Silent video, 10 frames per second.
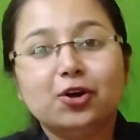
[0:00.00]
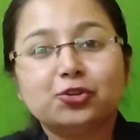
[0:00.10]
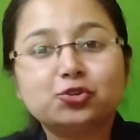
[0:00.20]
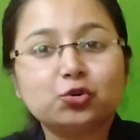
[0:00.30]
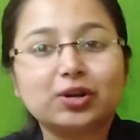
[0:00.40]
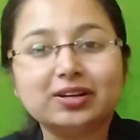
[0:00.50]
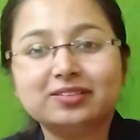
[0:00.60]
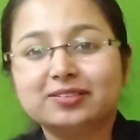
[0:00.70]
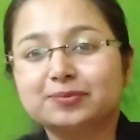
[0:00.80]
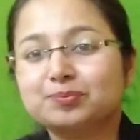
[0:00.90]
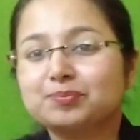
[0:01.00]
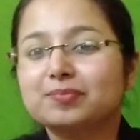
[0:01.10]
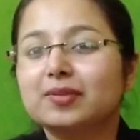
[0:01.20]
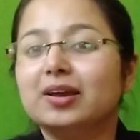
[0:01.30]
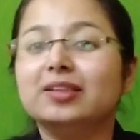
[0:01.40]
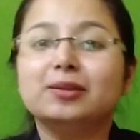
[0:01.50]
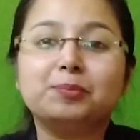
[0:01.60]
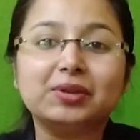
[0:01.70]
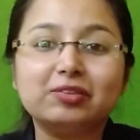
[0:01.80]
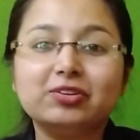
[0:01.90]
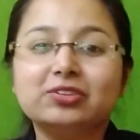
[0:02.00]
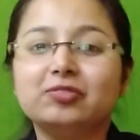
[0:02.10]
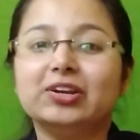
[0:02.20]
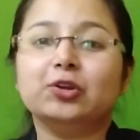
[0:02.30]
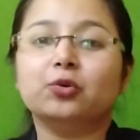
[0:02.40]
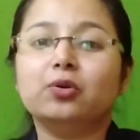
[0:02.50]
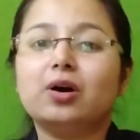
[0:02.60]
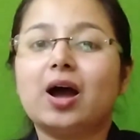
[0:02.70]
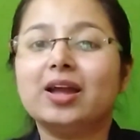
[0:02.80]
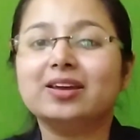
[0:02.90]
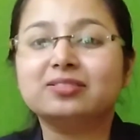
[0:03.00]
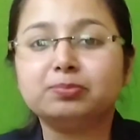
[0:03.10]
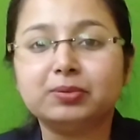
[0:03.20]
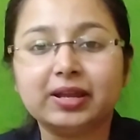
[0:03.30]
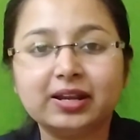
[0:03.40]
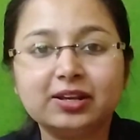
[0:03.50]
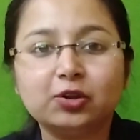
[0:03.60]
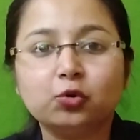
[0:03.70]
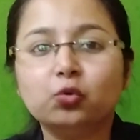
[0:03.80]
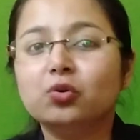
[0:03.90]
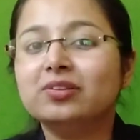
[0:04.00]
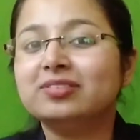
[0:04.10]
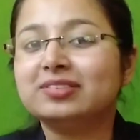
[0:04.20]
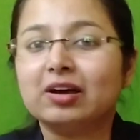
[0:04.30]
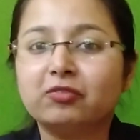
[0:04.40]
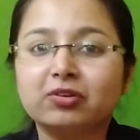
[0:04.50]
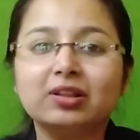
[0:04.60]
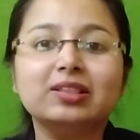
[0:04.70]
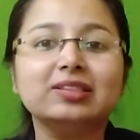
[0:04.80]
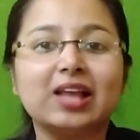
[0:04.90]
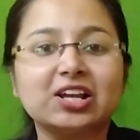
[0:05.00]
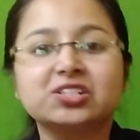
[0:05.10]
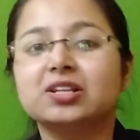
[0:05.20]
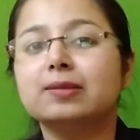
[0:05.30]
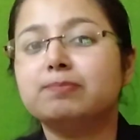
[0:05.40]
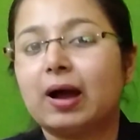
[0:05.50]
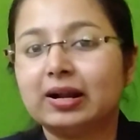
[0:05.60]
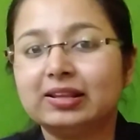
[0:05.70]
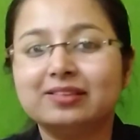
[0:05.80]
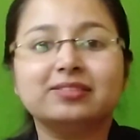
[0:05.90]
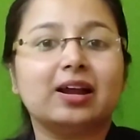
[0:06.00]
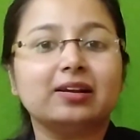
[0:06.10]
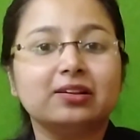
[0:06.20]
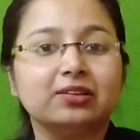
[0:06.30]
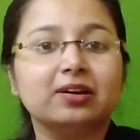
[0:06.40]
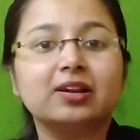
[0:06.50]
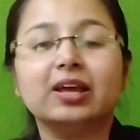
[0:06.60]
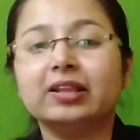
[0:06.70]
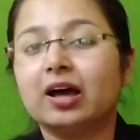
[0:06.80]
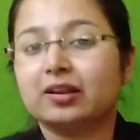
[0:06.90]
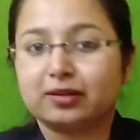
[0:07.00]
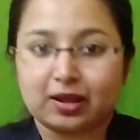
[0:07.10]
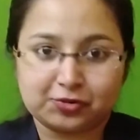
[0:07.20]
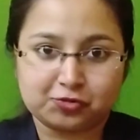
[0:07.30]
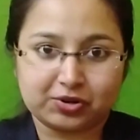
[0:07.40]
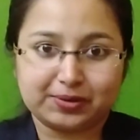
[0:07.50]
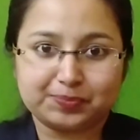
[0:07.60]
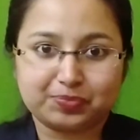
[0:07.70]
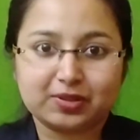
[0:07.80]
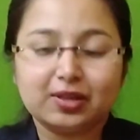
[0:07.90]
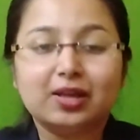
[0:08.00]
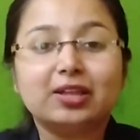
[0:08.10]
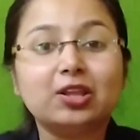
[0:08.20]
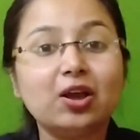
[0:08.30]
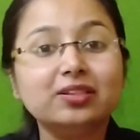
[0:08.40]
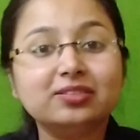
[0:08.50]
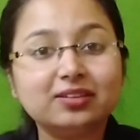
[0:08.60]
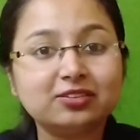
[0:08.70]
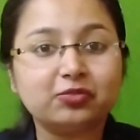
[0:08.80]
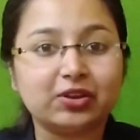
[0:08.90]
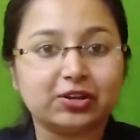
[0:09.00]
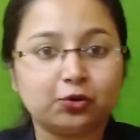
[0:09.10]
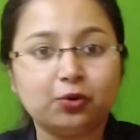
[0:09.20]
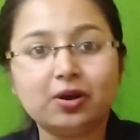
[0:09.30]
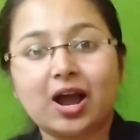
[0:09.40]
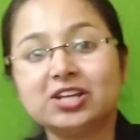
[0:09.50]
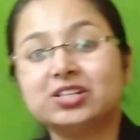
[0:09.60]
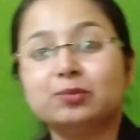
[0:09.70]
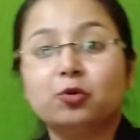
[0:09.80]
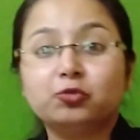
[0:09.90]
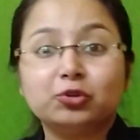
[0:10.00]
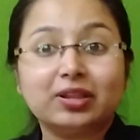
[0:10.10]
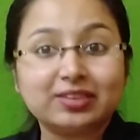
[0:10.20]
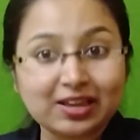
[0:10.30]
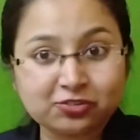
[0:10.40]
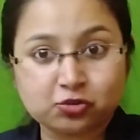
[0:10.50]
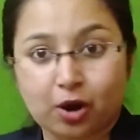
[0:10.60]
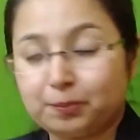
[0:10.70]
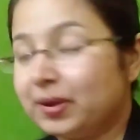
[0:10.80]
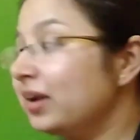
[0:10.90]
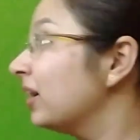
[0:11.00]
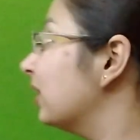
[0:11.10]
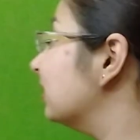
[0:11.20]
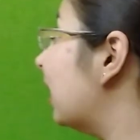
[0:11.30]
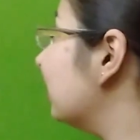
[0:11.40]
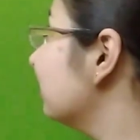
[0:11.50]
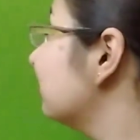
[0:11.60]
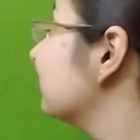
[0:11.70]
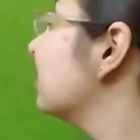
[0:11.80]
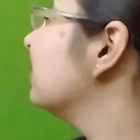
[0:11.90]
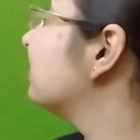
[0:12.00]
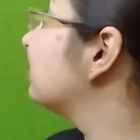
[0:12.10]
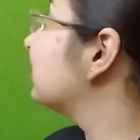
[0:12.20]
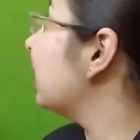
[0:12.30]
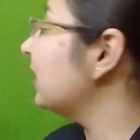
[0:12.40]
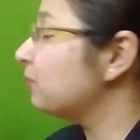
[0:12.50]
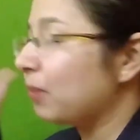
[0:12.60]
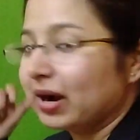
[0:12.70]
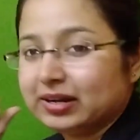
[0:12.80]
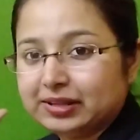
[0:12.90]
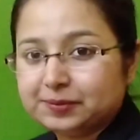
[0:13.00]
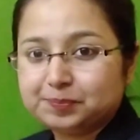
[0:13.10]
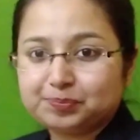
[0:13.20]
Students, in the previous video, I explained you several national parties that are there in our country. Now, in this video, I shall move to the next topic, that is state party.